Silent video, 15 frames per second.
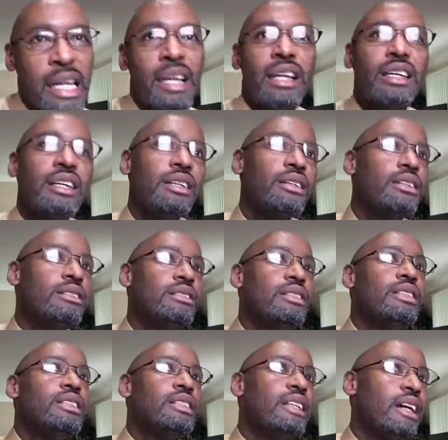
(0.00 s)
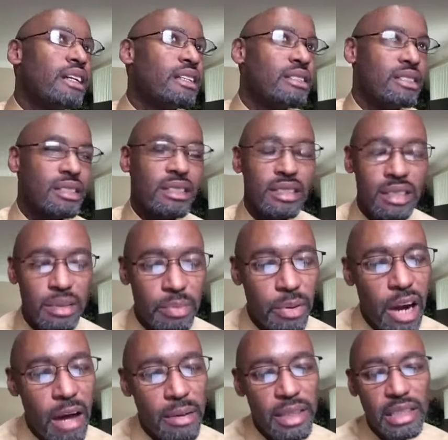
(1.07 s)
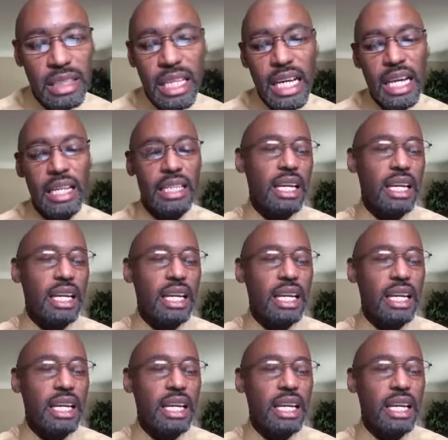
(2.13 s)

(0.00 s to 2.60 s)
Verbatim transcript: He, he, he led us into the promised land.